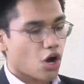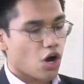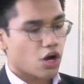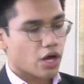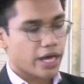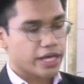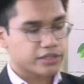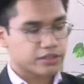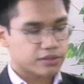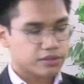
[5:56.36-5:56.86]

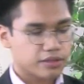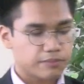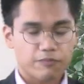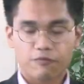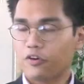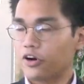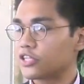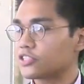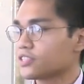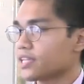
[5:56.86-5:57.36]
And
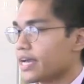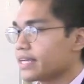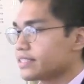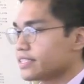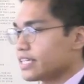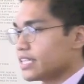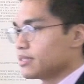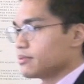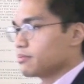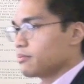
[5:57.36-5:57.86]
verse
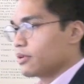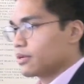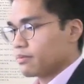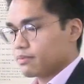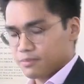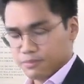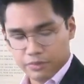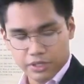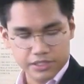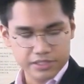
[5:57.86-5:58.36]
19,
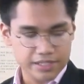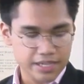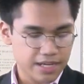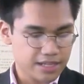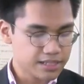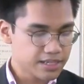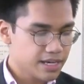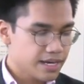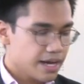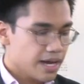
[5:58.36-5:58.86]
Brother
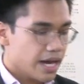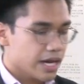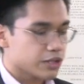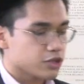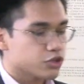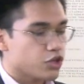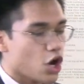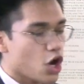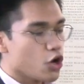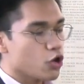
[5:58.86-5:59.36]
Stanley. And
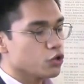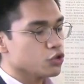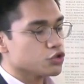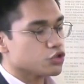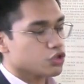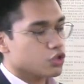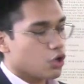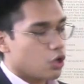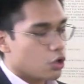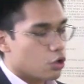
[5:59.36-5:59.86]

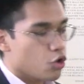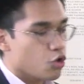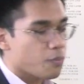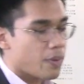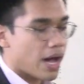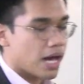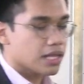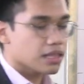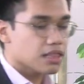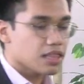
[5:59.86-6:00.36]
those whom
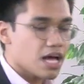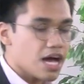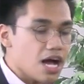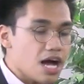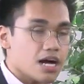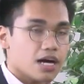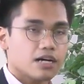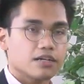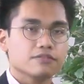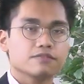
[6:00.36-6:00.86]
I
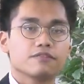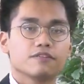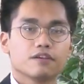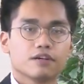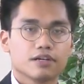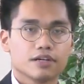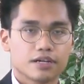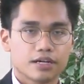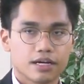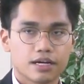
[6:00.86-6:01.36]
love
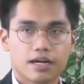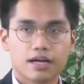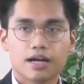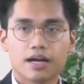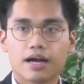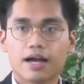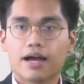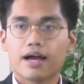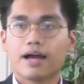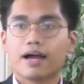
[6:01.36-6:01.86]

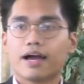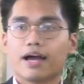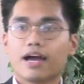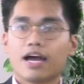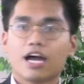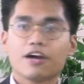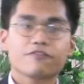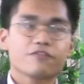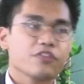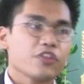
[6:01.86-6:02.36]

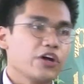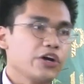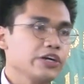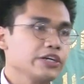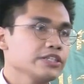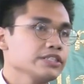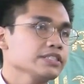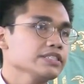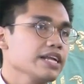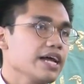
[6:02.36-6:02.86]
have turned